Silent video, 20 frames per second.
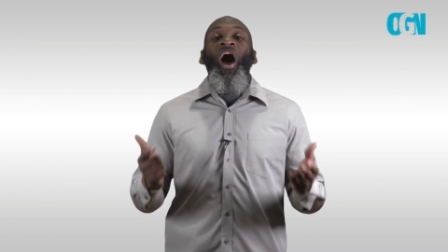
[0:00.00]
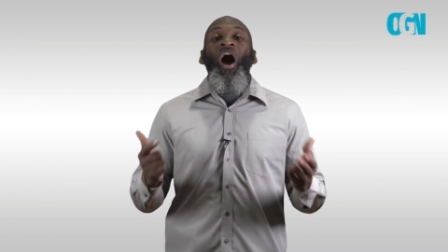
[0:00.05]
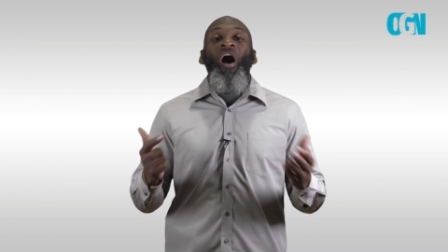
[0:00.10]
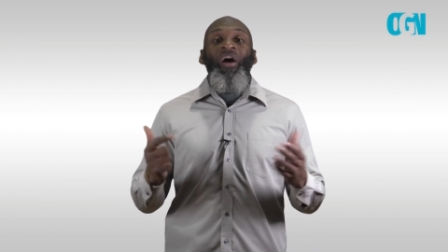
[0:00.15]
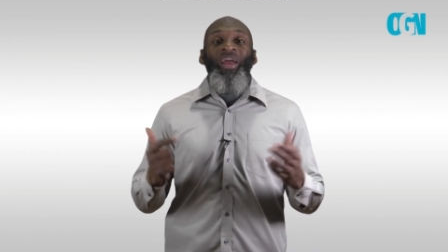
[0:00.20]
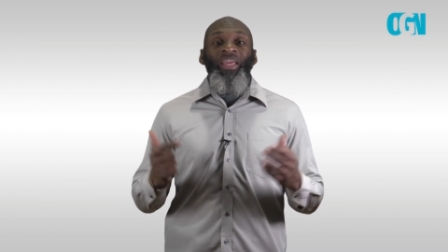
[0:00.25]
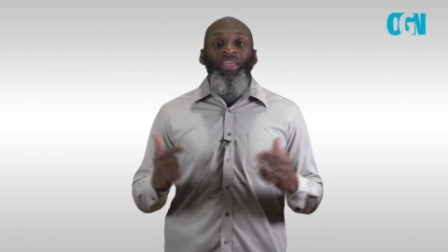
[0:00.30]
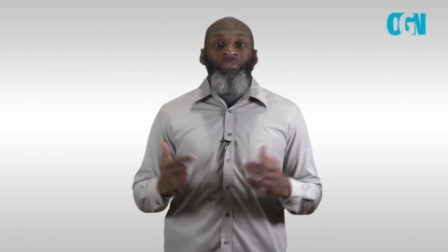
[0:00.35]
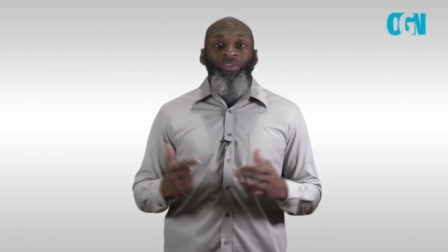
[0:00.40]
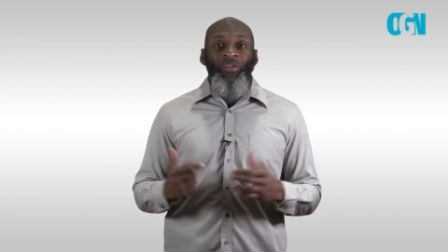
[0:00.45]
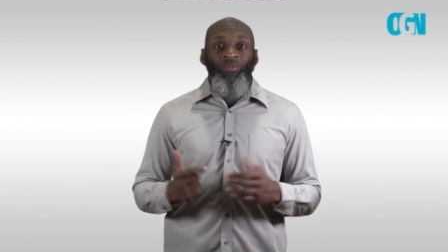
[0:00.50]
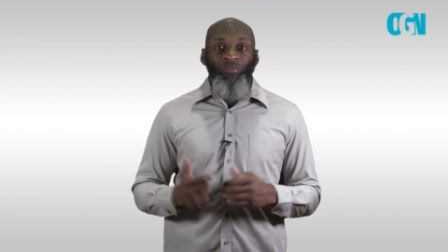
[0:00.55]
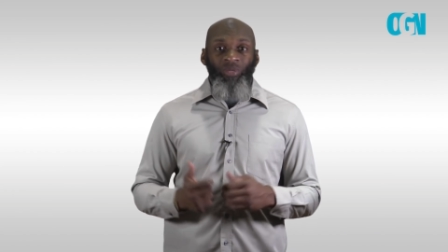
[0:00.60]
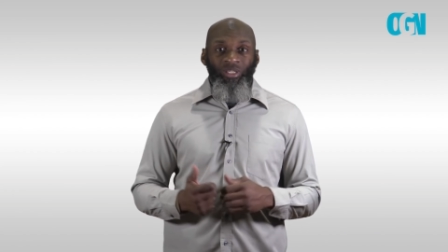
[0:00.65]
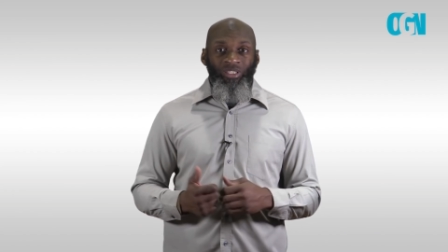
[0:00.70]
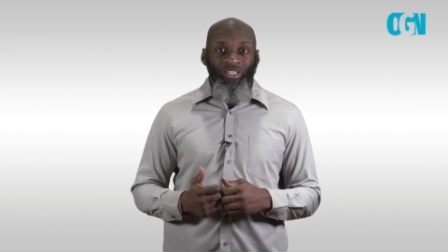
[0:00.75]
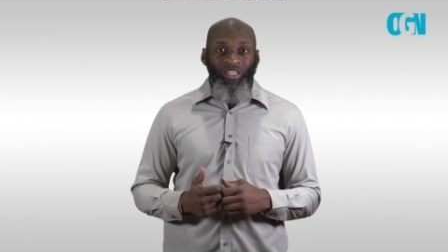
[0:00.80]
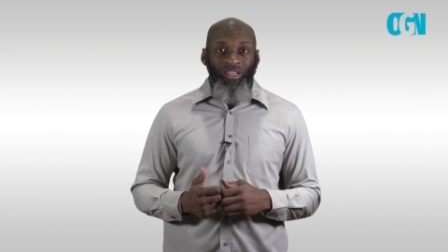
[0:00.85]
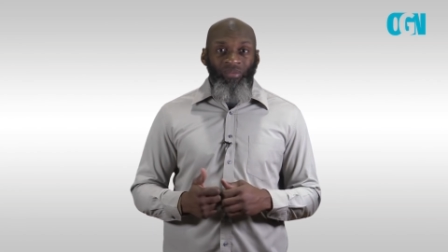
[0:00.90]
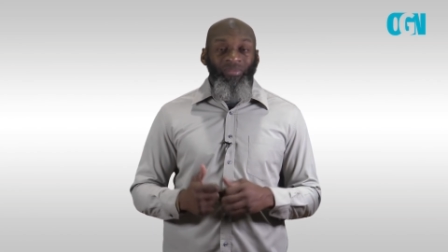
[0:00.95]
are even
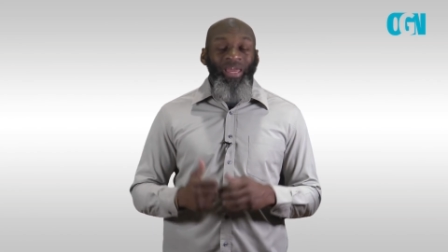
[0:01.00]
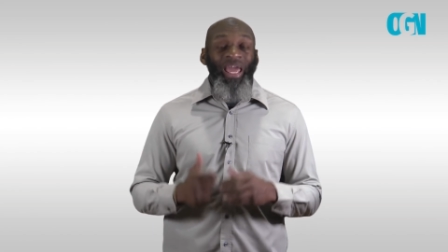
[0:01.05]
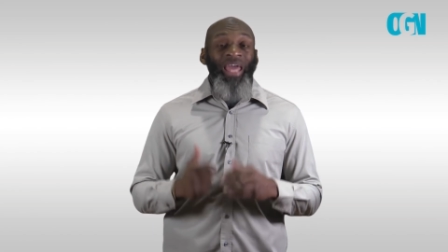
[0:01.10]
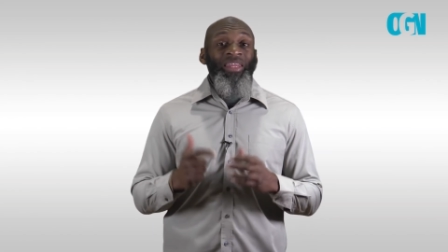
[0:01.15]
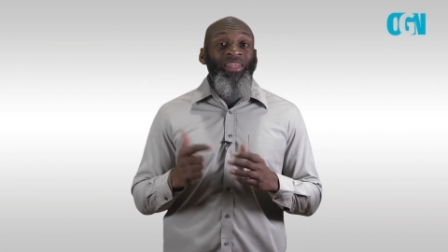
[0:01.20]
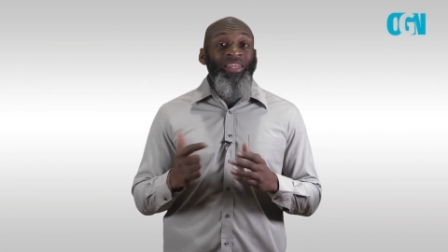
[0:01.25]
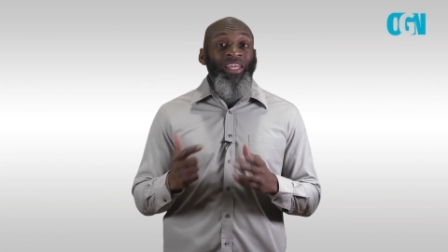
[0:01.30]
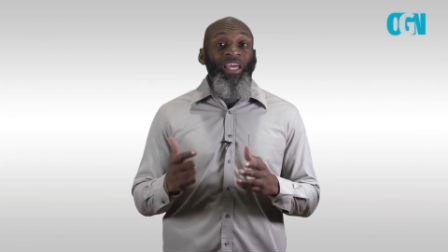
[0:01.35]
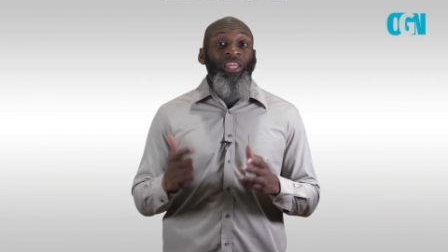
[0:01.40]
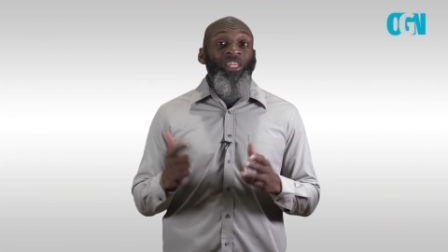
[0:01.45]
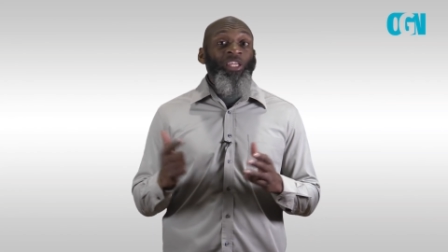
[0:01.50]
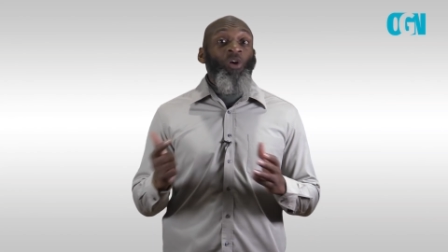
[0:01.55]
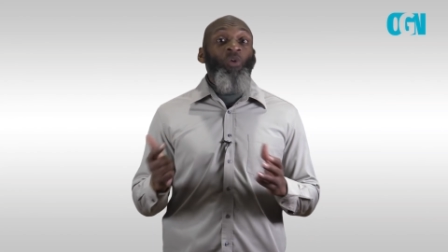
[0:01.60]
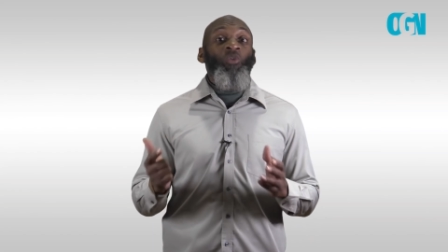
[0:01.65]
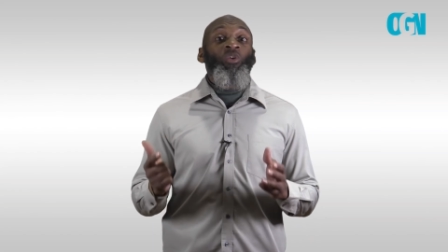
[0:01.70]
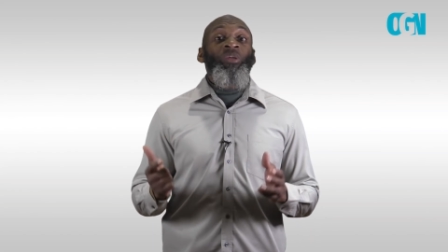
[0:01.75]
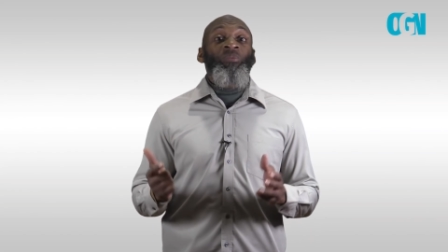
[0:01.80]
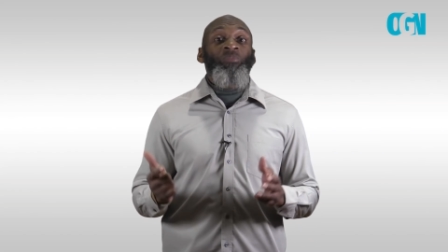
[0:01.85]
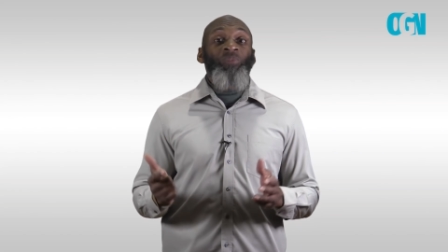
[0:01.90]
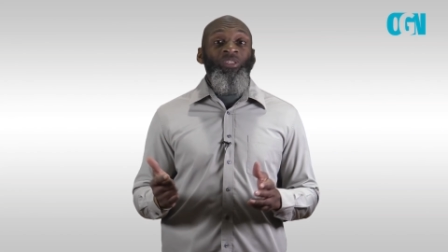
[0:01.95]
Muslim and they're the
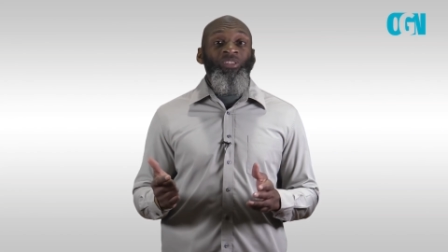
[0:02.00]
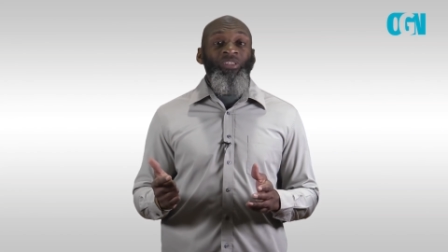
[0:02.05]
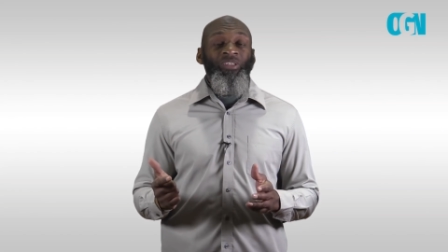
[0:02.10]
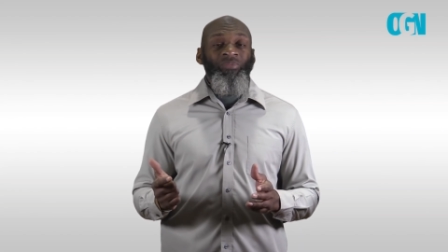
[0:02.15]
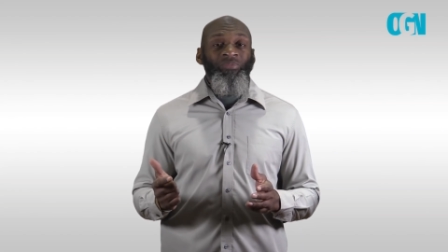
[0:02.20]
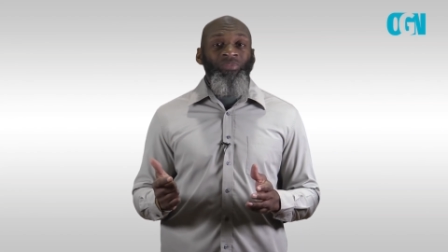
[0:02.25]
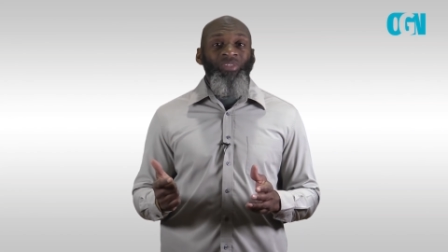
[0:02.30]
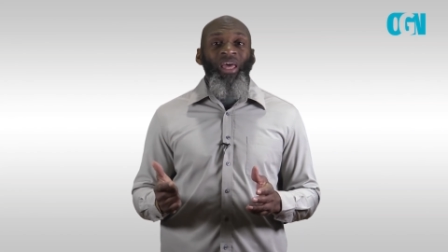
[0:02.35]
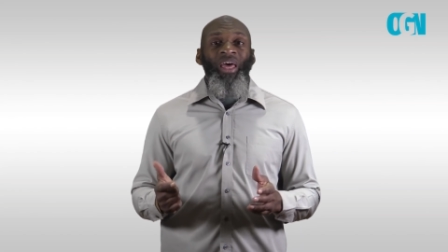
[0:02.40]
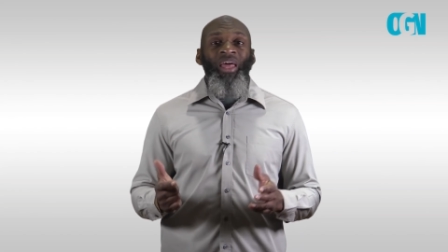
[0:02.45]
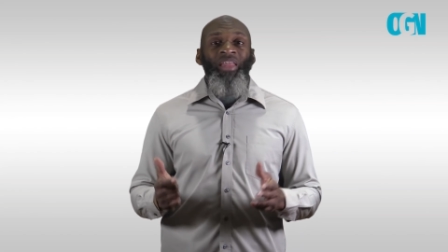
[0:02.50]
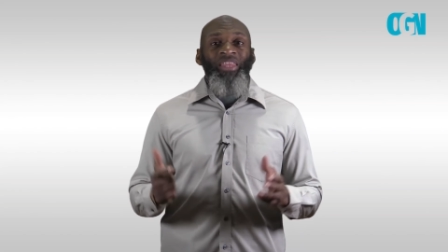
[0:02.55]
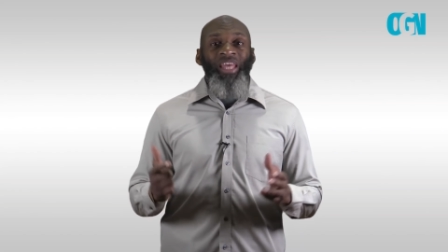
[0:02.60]
only Muslims